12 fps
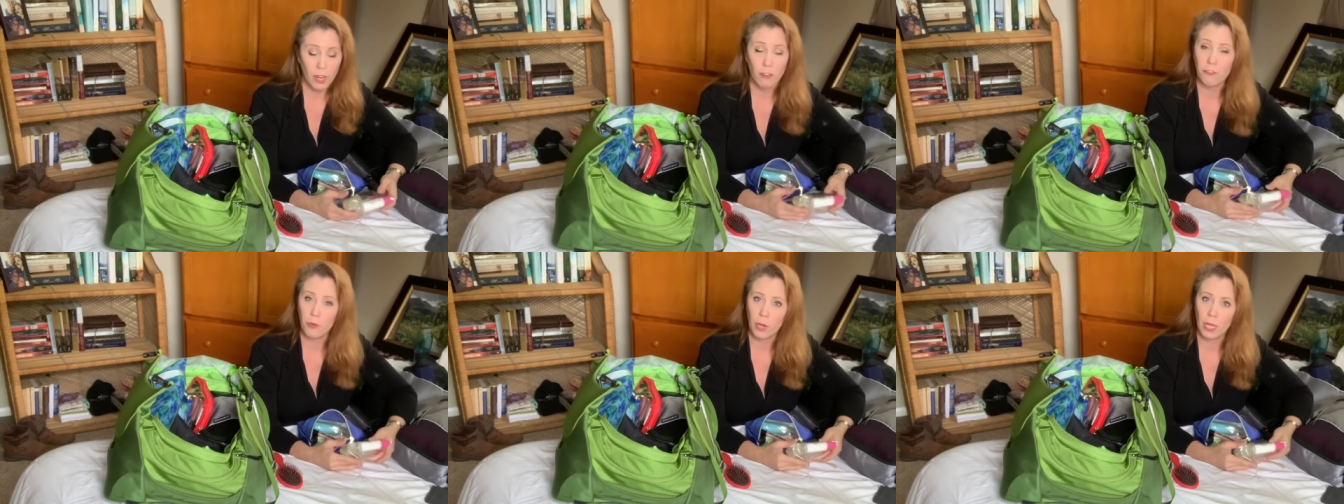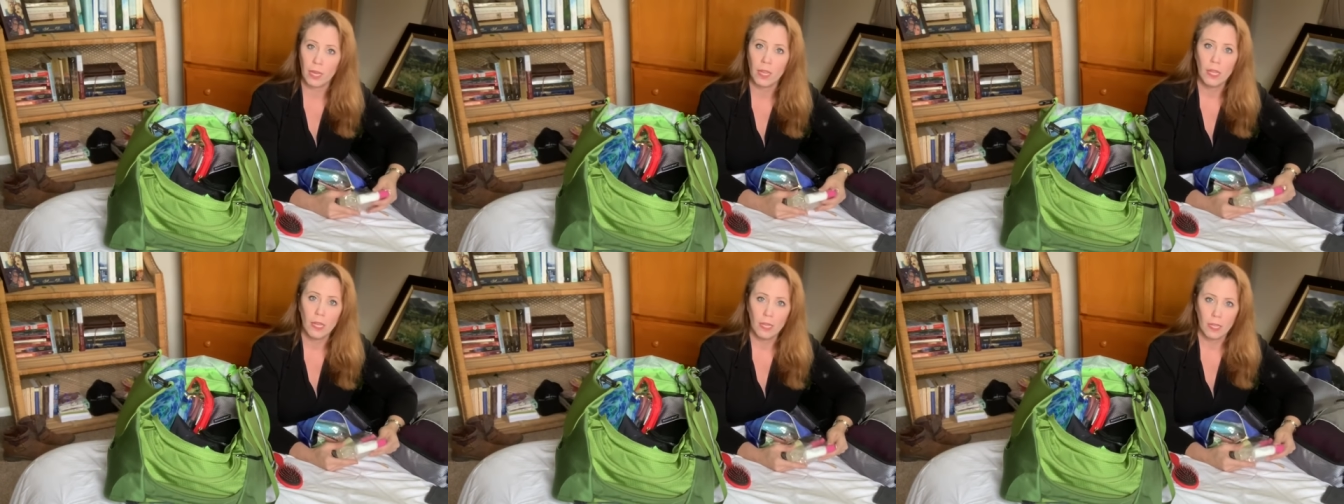and avoid
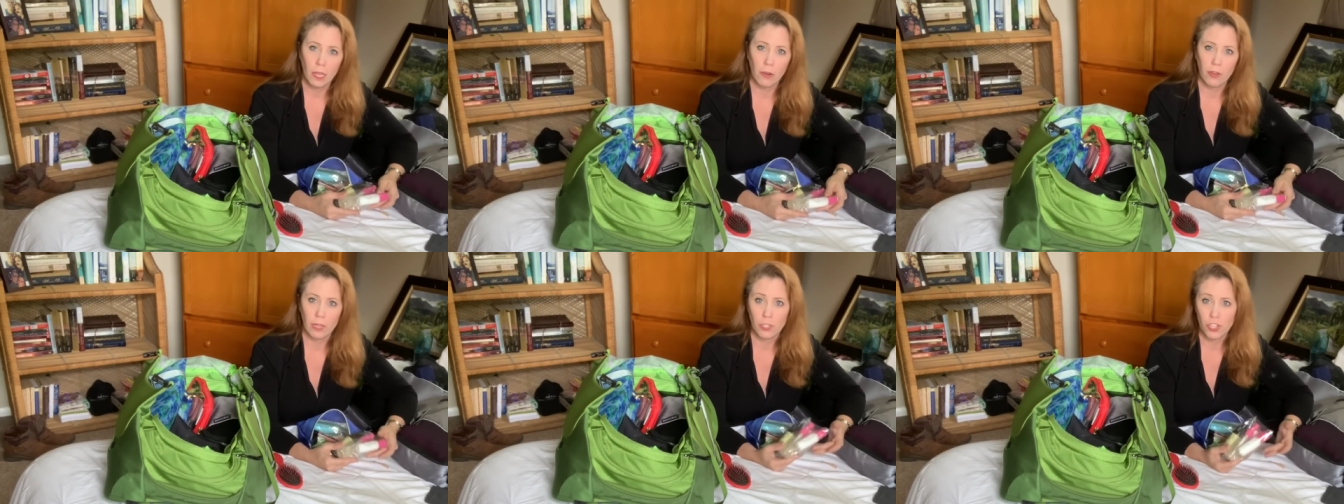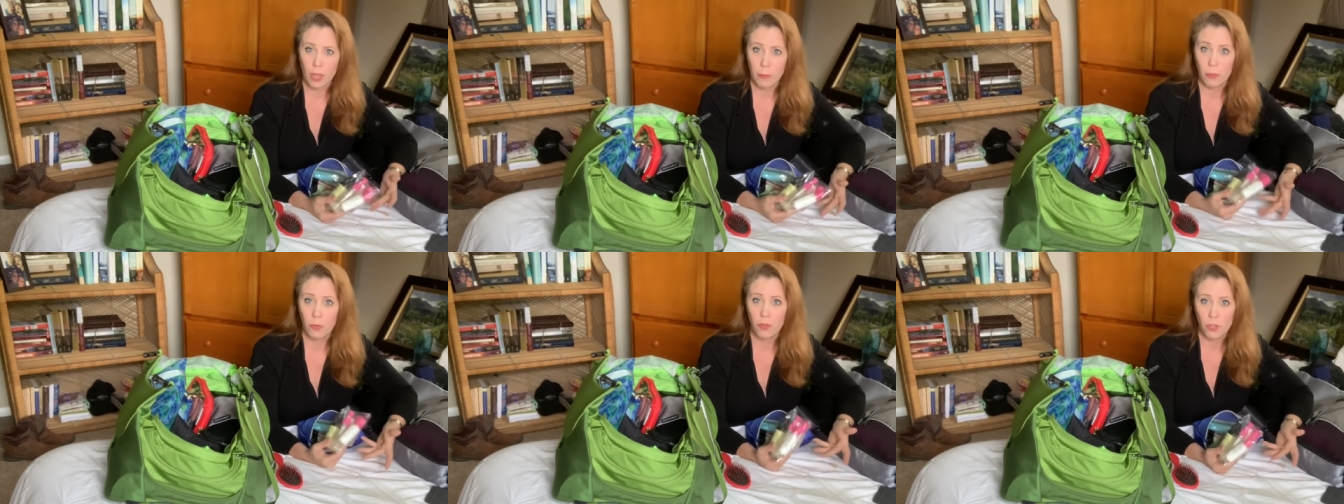carrying
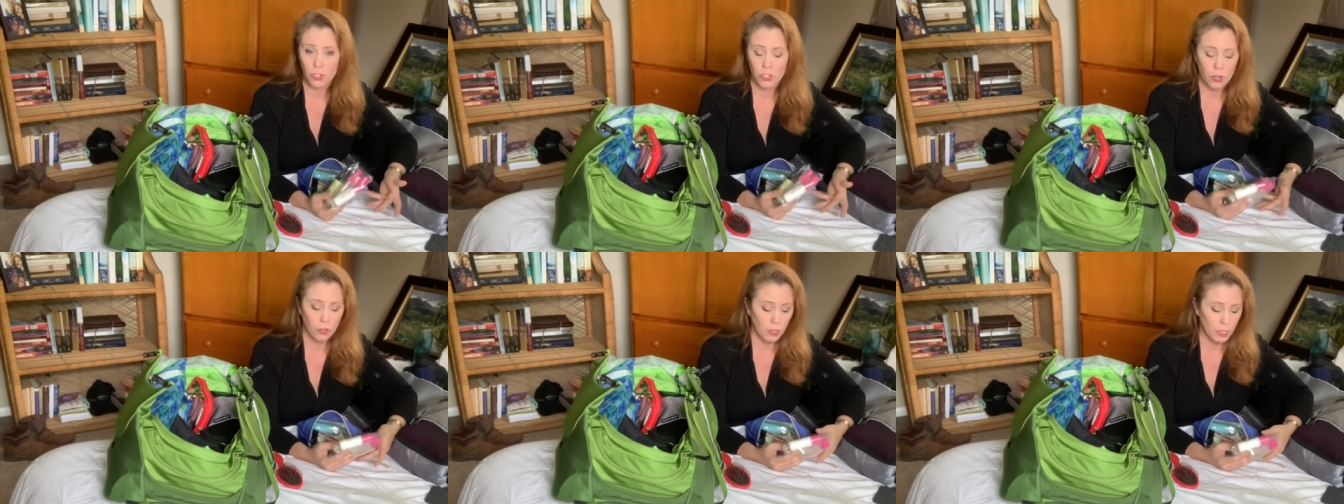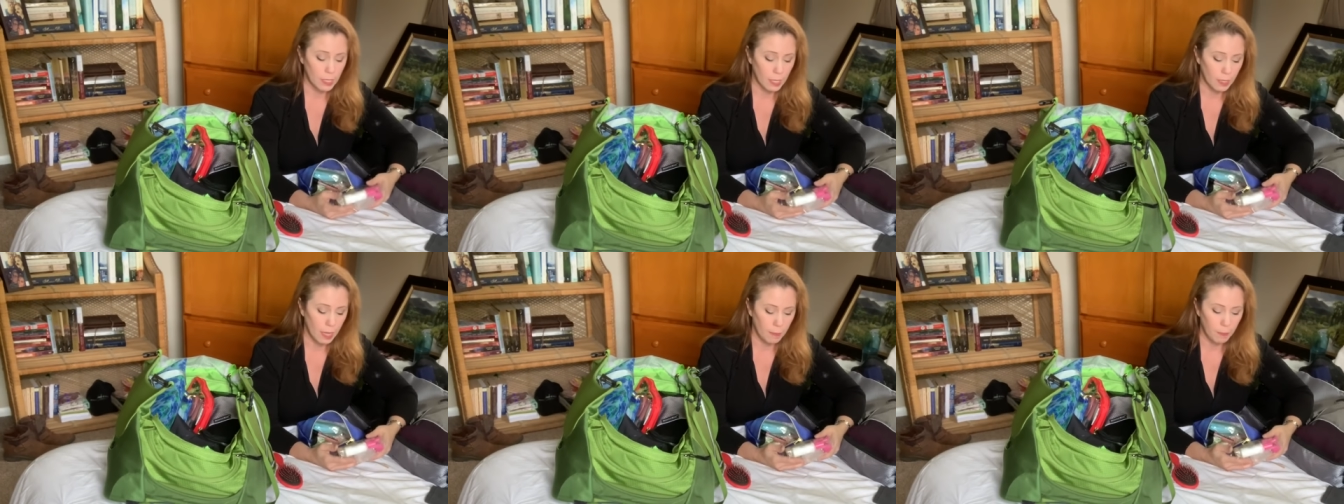shampoo, conditioner, things
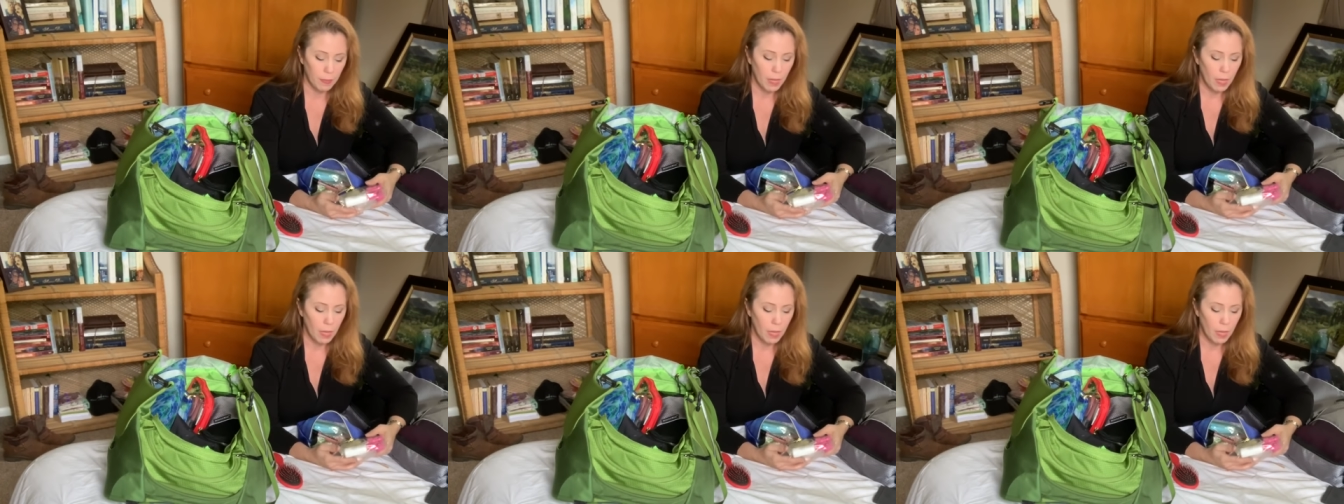like that.